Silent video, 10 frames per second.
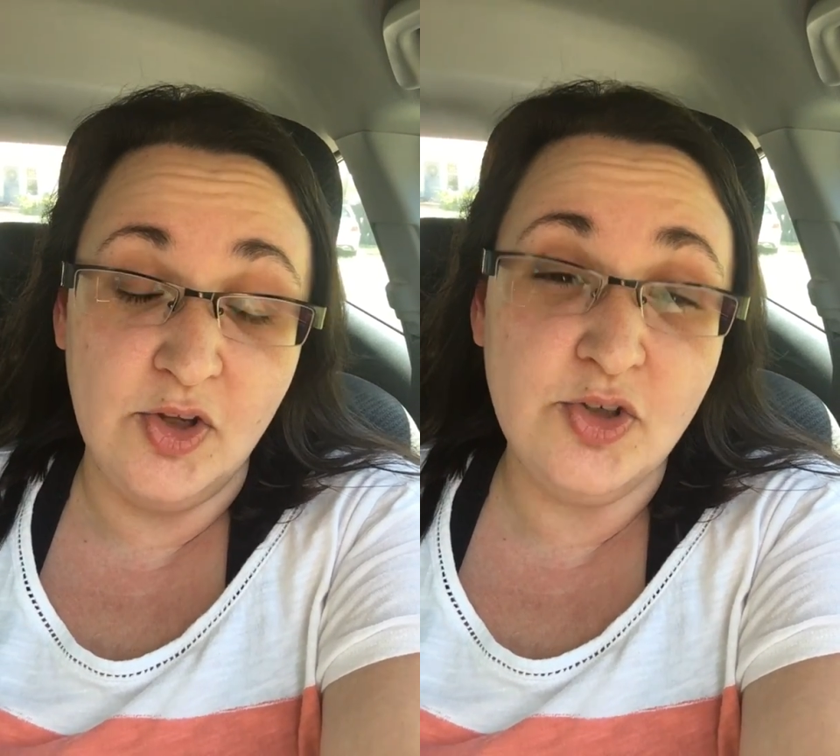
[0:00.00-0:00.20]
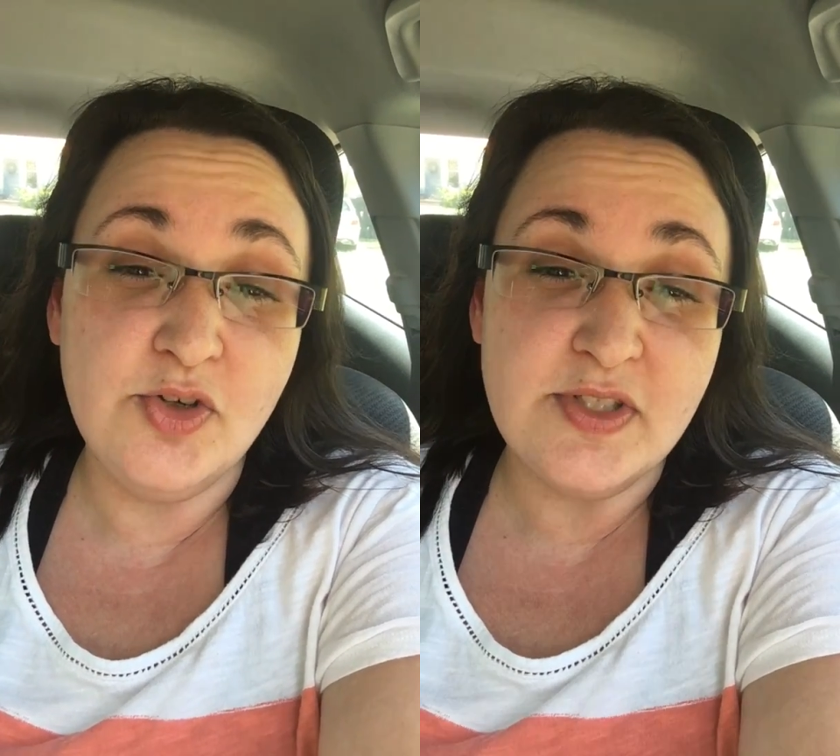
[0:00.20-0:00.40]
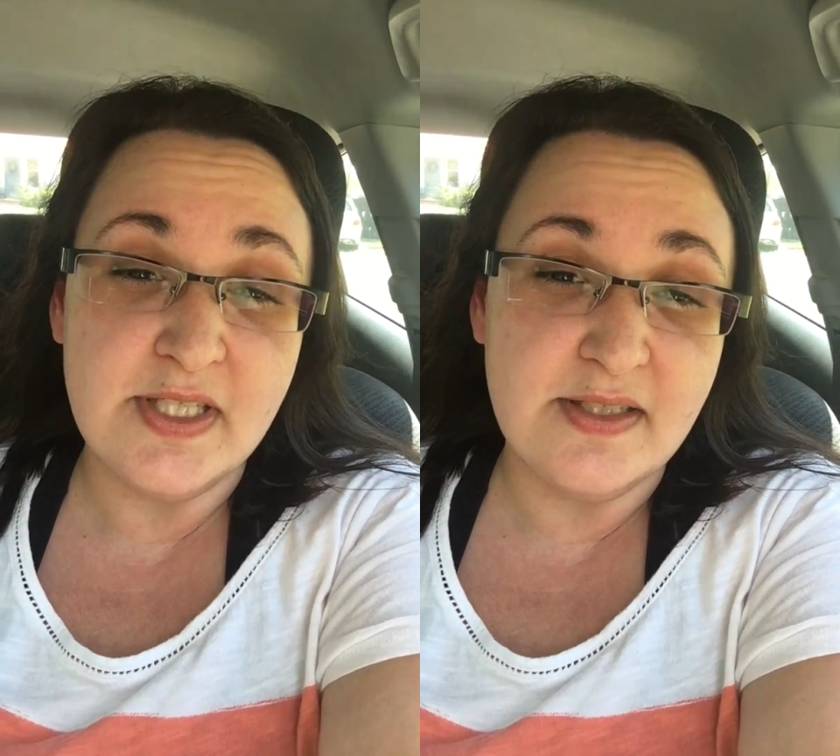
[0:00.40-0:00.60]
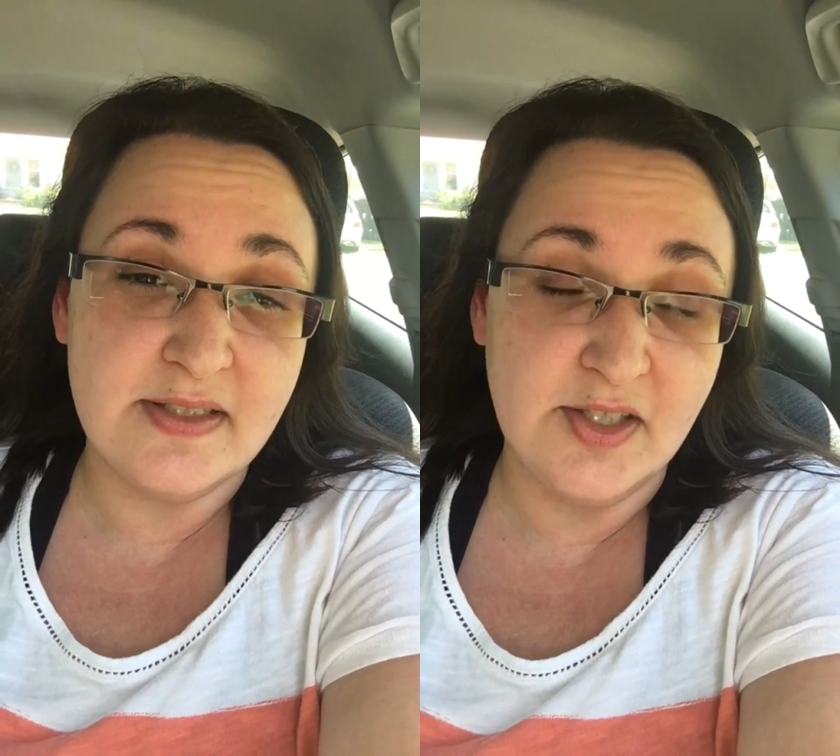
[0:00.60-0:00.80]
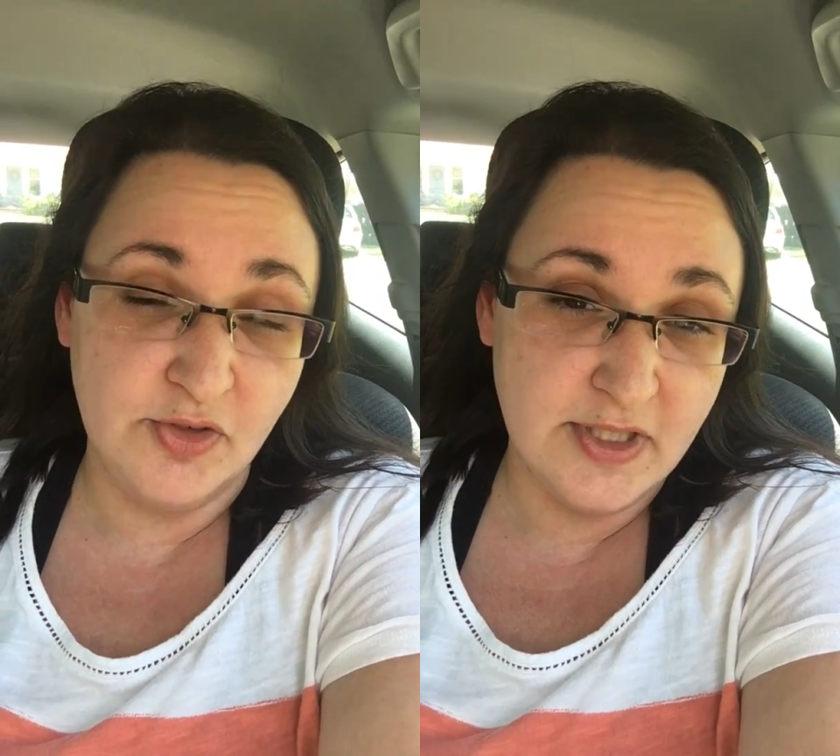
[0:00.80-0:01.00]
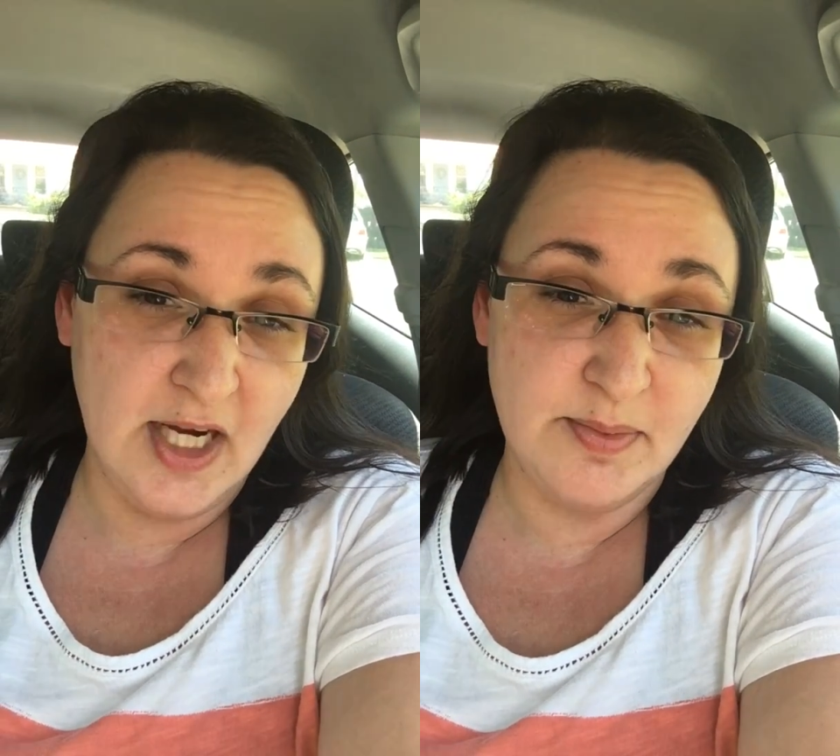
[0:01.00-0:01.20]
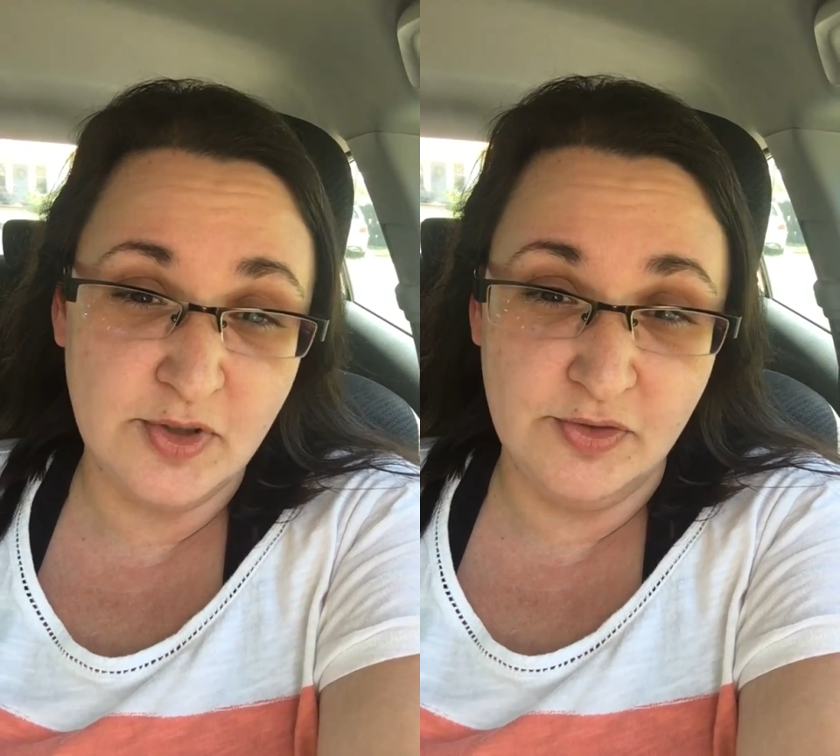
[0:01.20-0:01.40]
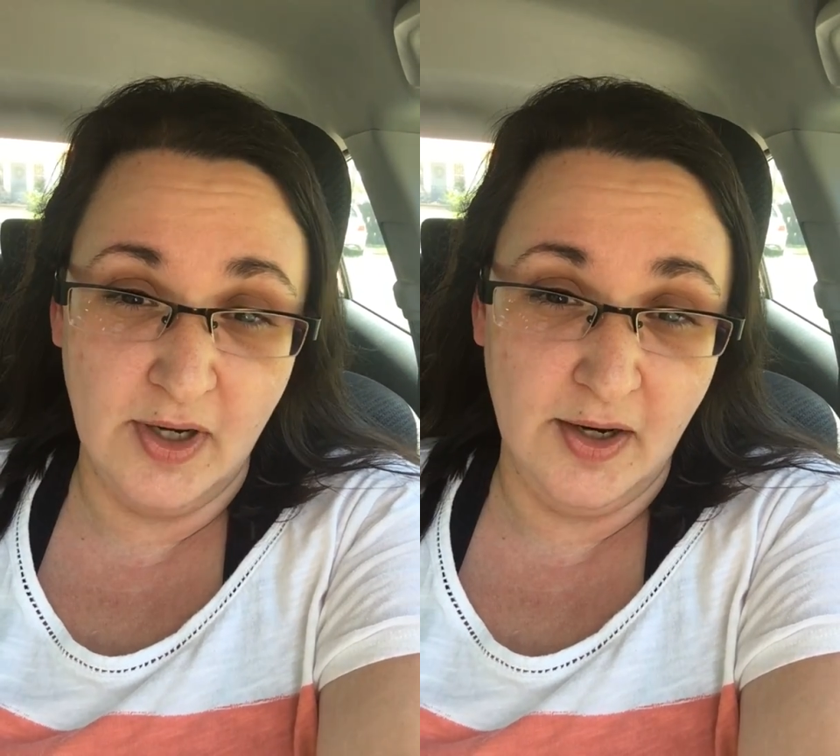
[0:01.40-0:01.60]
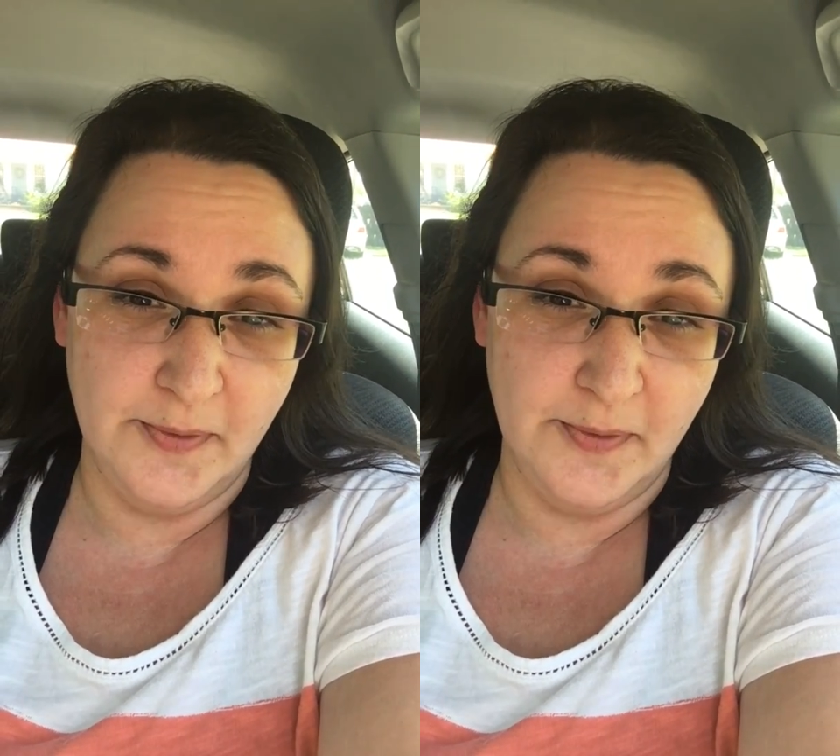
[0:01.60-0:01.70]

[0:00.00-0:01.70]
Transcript: the news is different types of